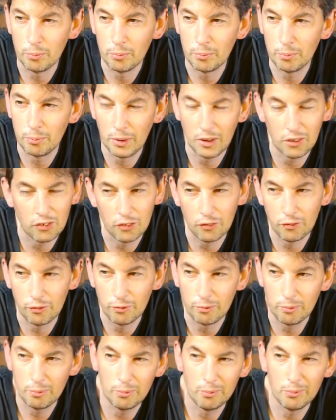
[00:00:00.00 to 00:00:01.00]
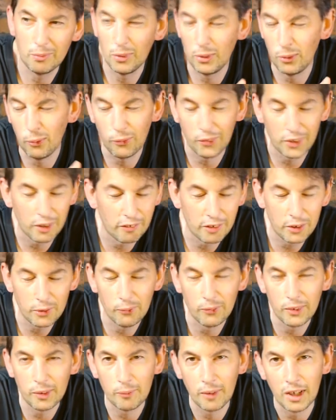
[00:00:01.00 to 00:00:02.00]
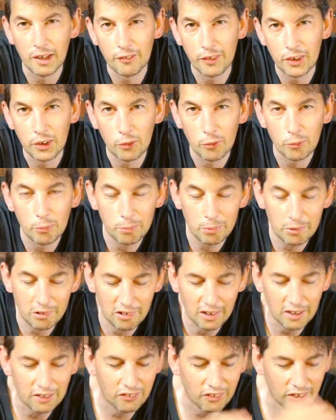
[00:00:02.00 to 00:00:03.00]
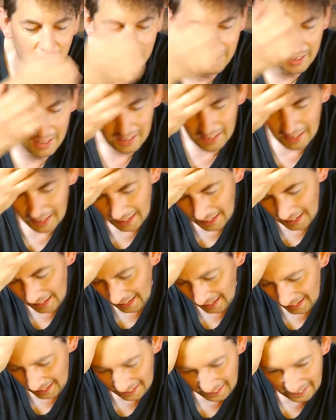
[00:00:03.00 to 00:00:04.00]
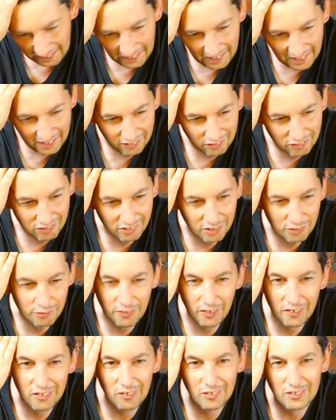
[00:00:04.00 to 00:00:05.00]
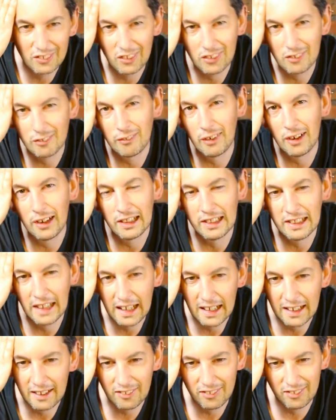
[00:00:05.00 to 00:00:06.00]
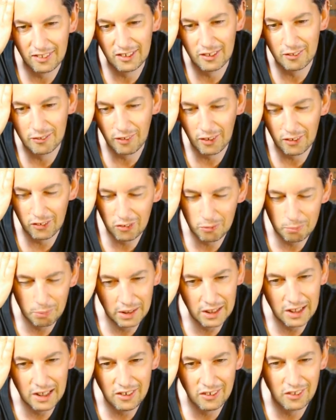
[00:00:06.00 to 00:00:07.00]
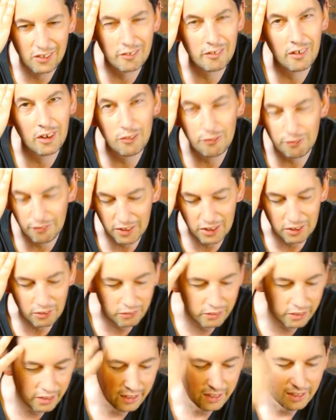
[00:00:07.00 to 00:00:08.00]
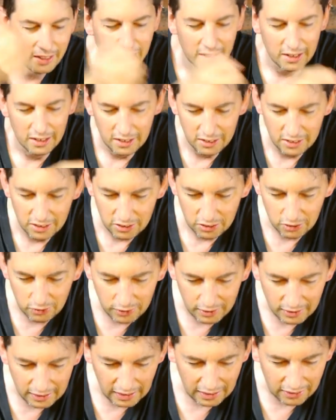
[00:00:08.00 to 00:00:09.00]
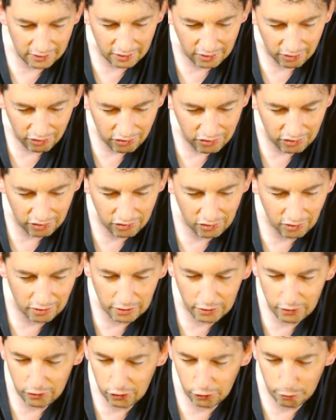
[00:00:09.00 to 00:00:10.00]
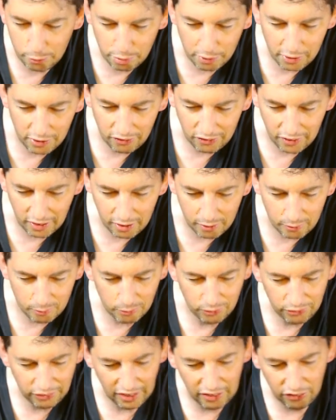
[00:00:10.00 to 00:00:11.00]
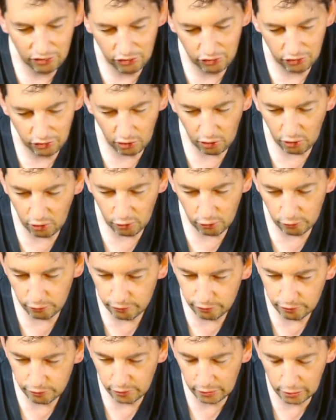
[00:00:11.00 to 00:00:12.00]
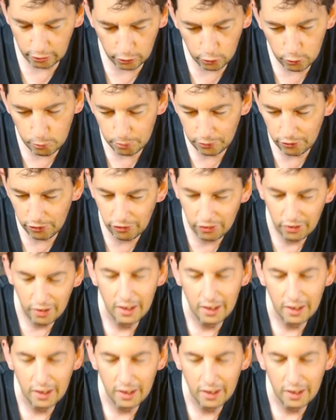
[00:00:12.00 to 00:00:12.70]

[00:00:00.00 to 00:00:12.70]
piece of audio recording, whatever you're creating, and trying to find something that's the right length and the right speed and the right feel, you can get this. It's got loads of preset sets of loops,